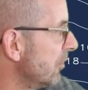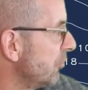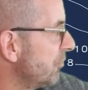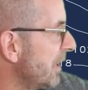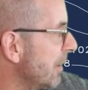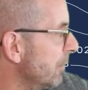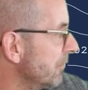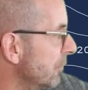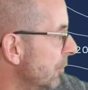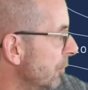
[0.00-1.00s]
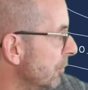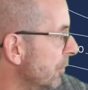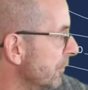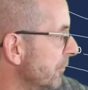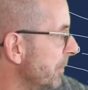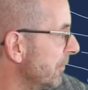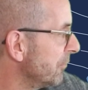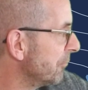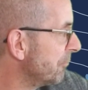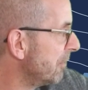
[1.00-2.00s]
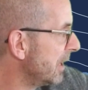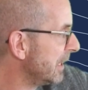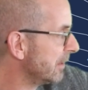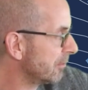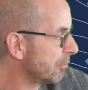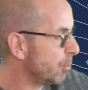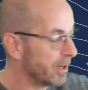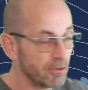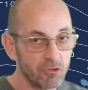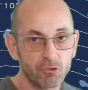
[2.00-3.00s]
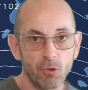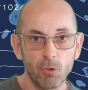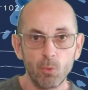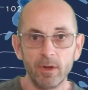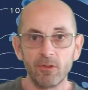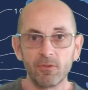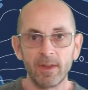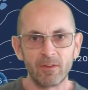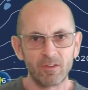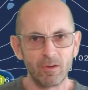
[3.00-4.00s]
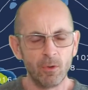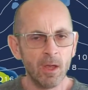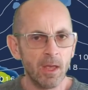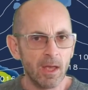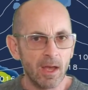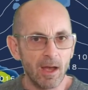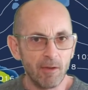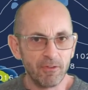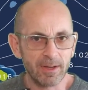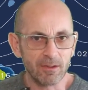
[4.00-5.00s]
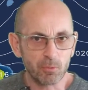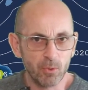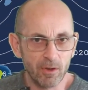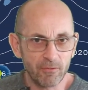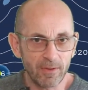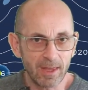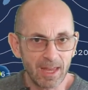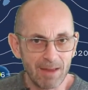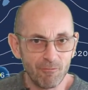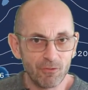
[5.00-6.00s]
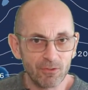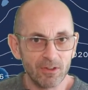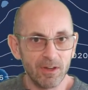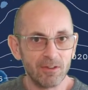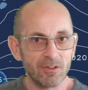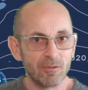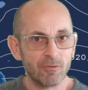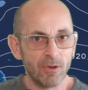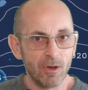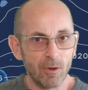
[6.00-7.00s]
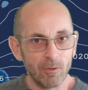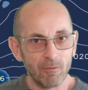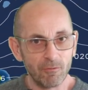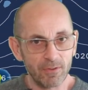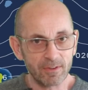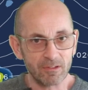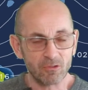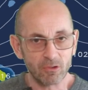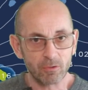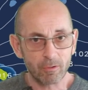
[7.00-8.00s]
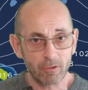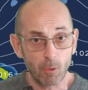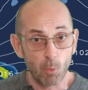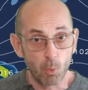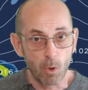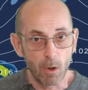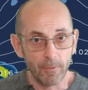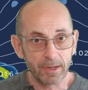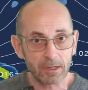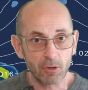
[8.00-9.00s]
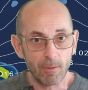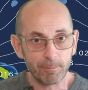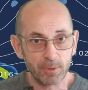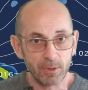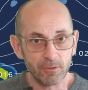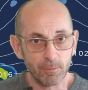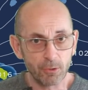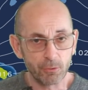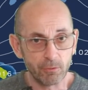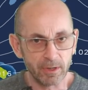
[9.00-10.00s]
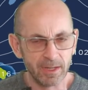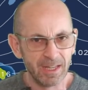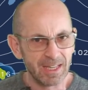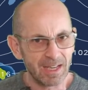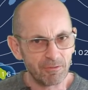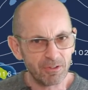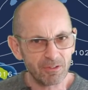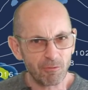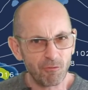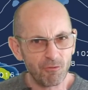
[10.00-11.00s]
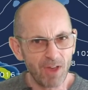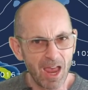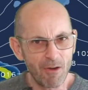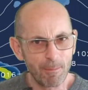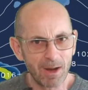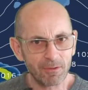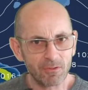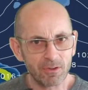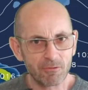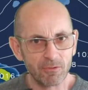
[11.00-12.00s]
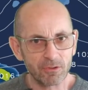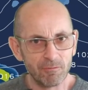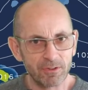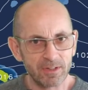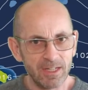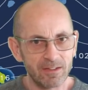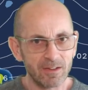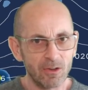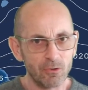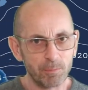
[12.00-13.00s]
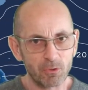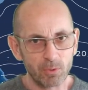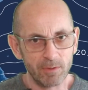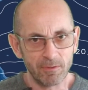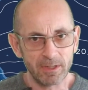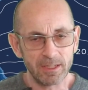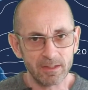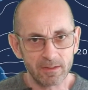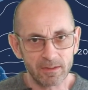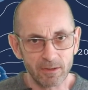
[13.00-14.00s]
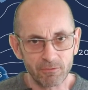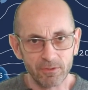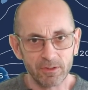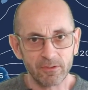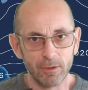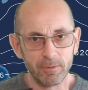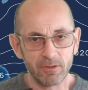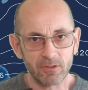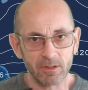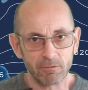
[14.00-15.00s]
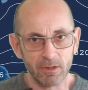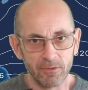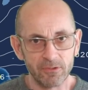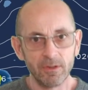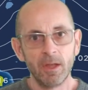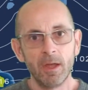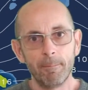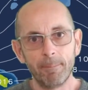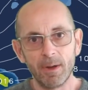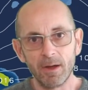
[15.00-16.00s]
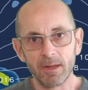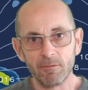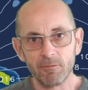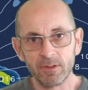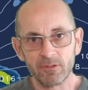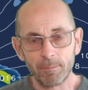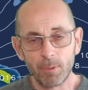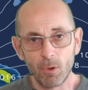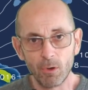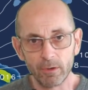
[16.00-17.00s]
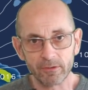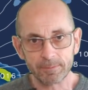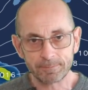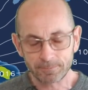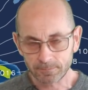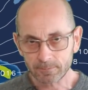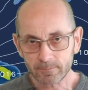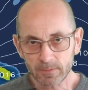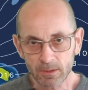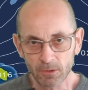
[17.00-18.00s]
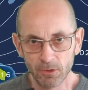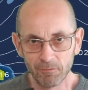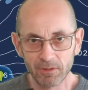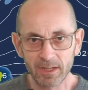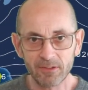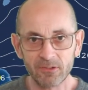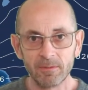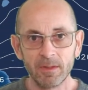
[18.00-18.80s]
Showers or longer spells of rain, quite strong winds there too. I think it's worth emphasizing though, this is just one computer model run, and there is a fair amount of difference on the details between the different deterministic runs by this point. Nonetheless,